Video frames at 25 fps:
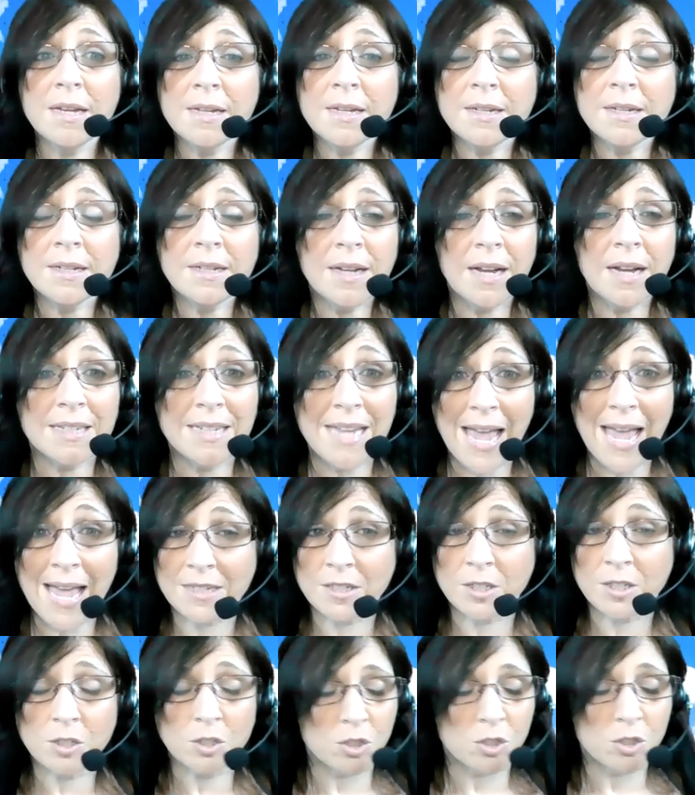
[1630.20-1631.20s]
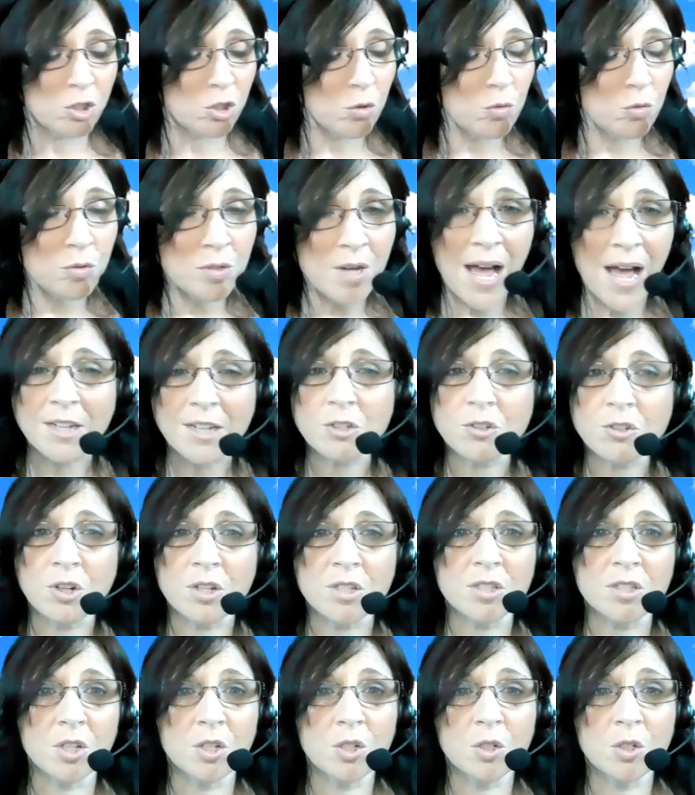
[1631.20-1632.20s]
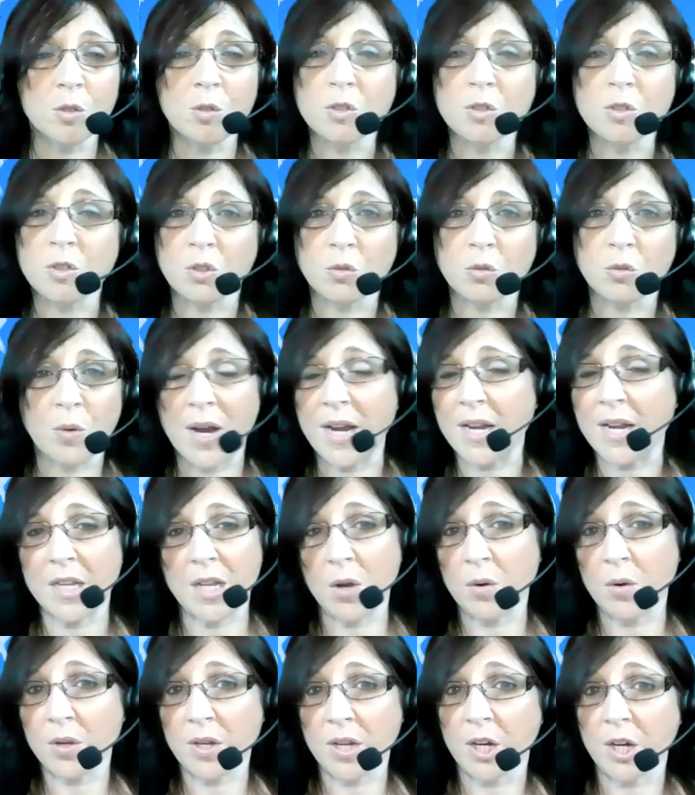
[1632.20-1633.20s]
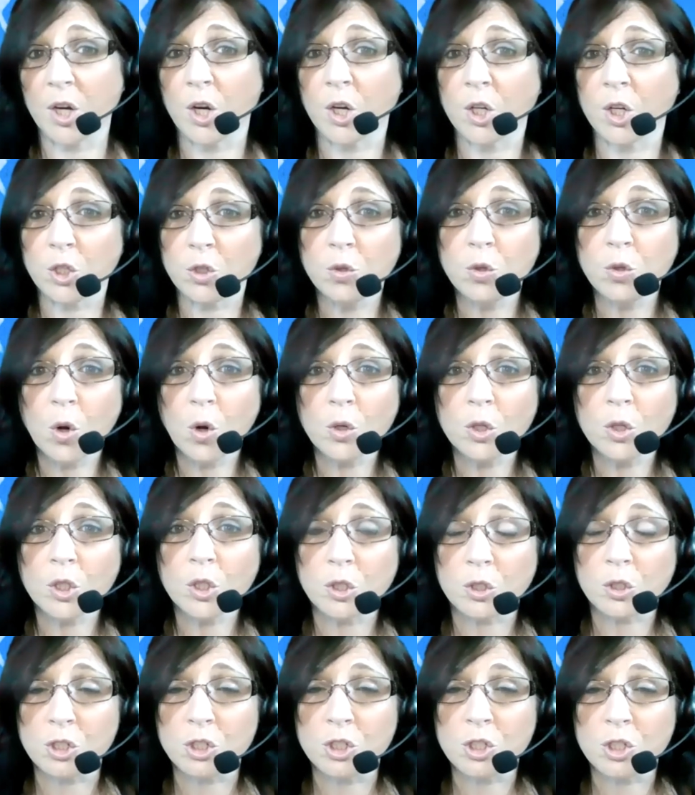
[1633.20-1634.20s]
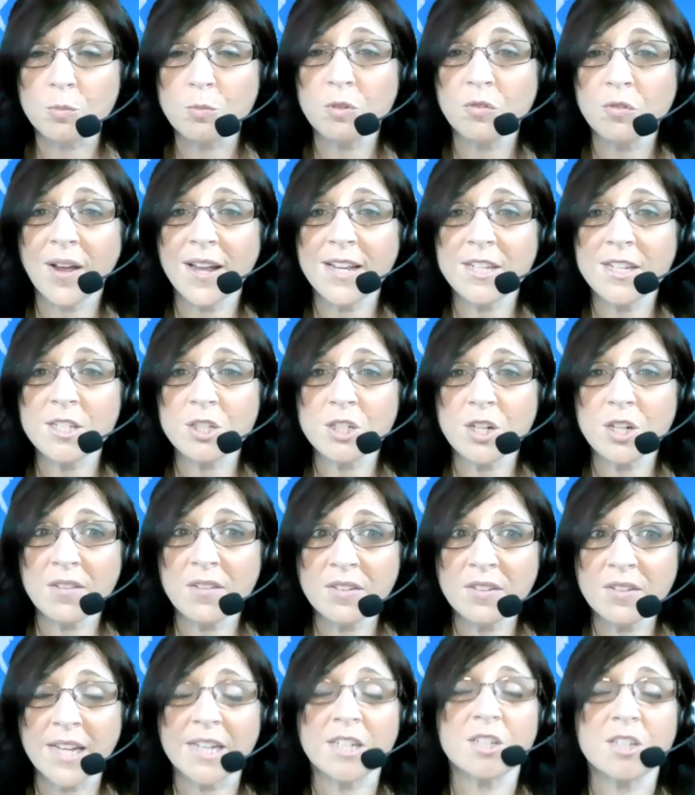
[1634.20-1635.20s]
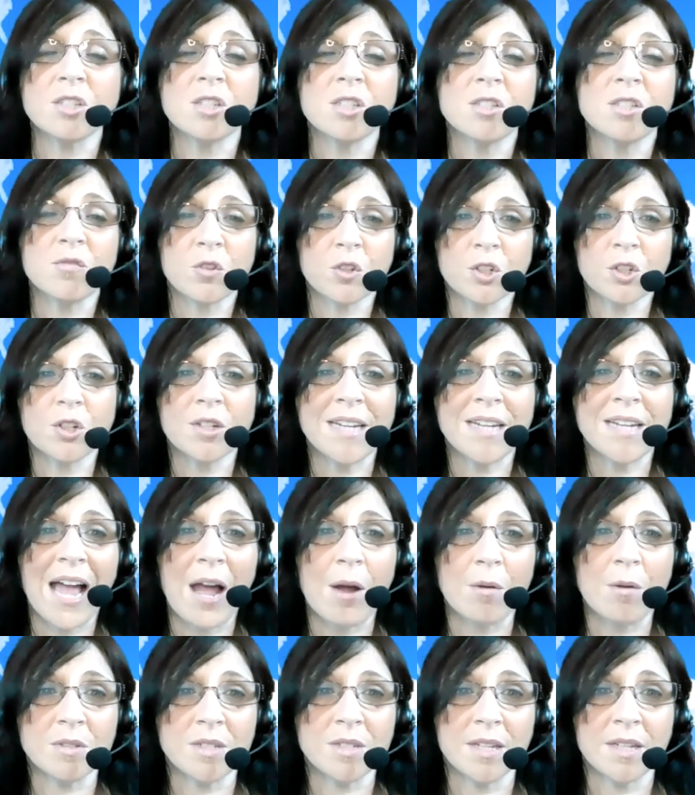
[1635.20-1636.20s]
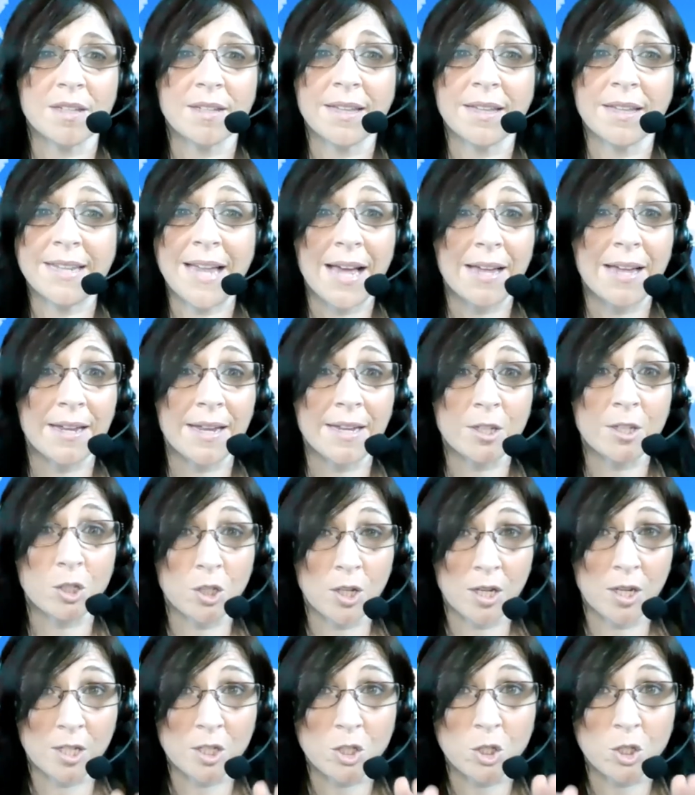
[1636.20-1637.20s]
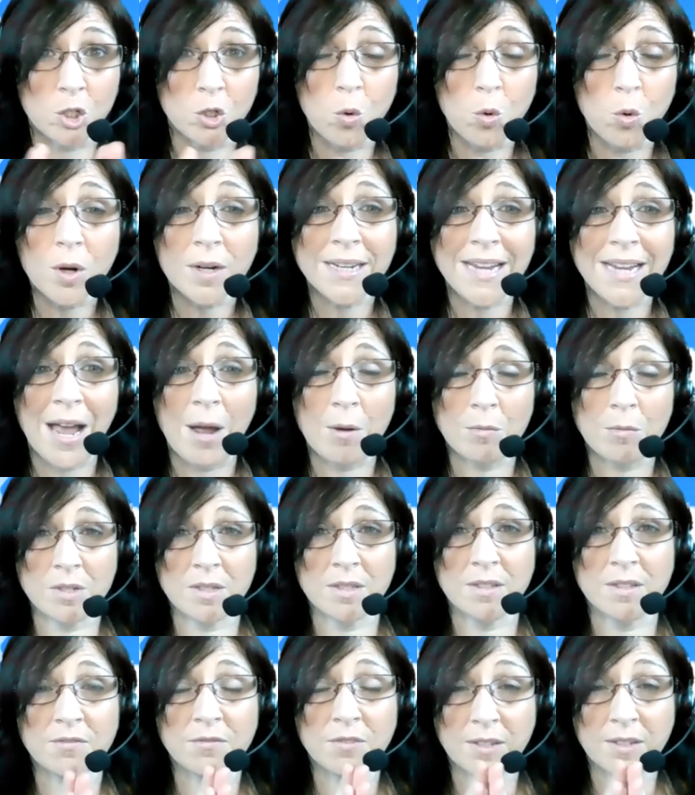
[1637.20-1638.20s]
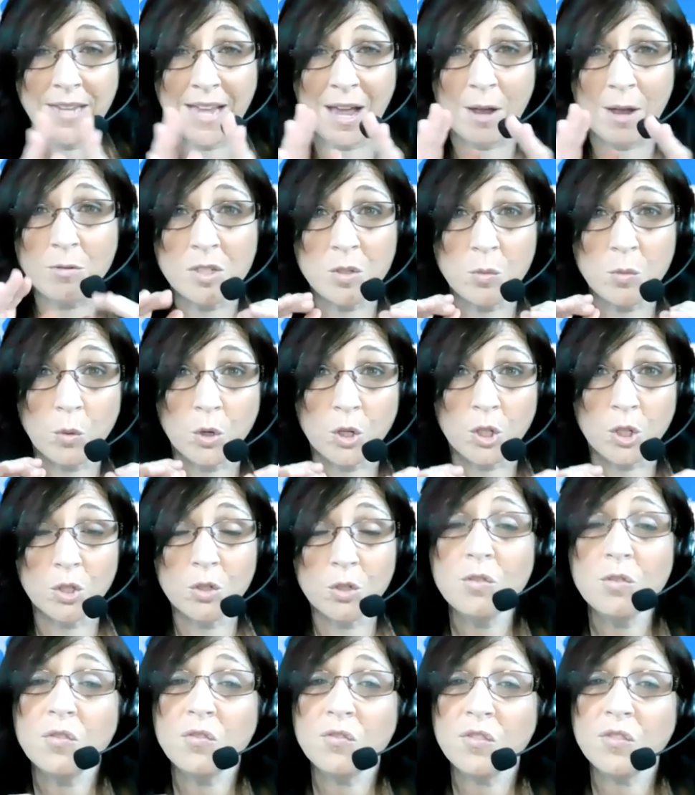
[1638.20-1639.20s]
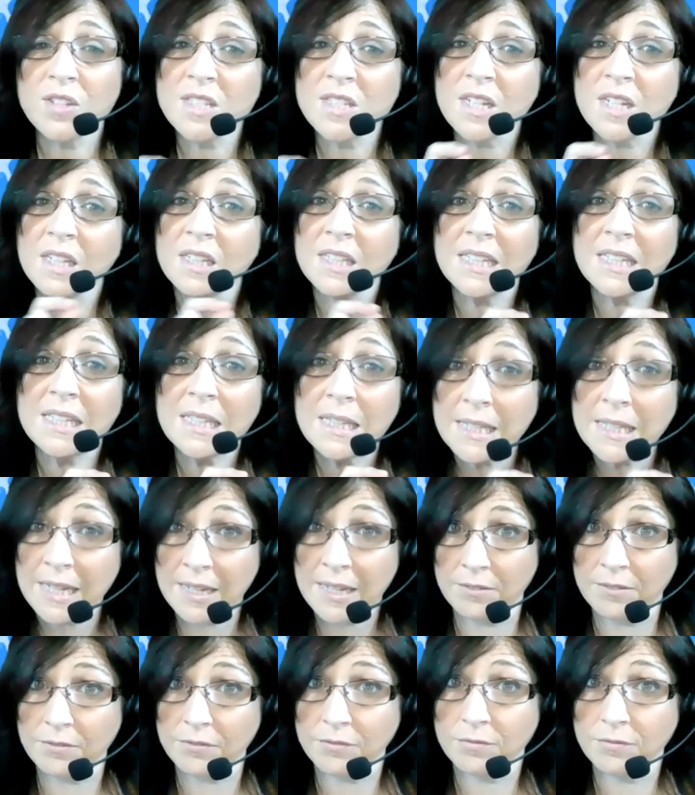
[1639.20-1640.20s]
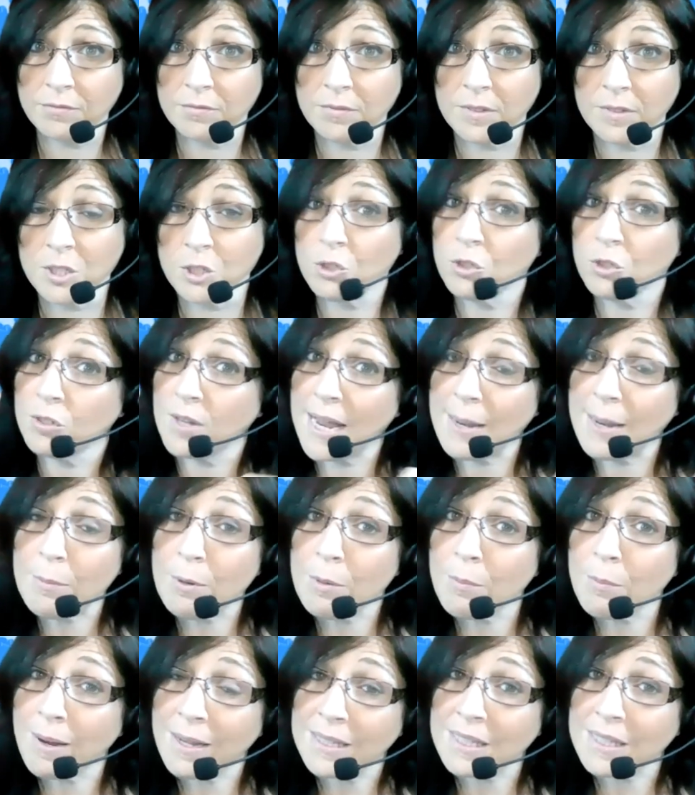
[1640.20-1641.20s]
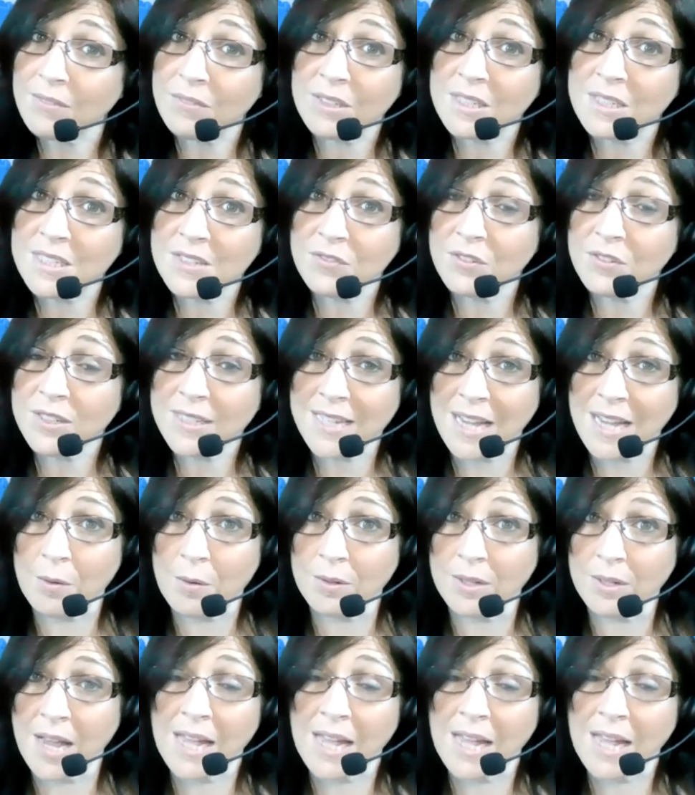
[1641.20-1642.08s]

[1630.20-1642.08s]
Again, do not trust the news or the radio here. You go to your supervisor of elections for your county, and it's your county. That's the county where you physically live, because your neighbor might live in a different county.